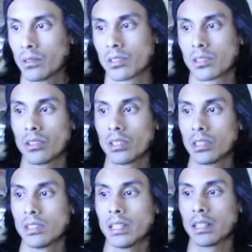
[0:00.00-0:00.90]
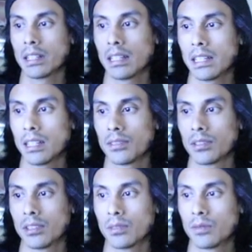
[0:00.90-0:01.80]
It was 39 and a half
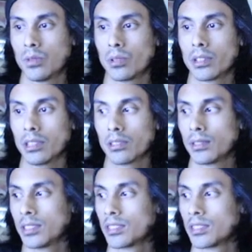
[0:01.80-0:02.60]
and 40 and 3 yeah,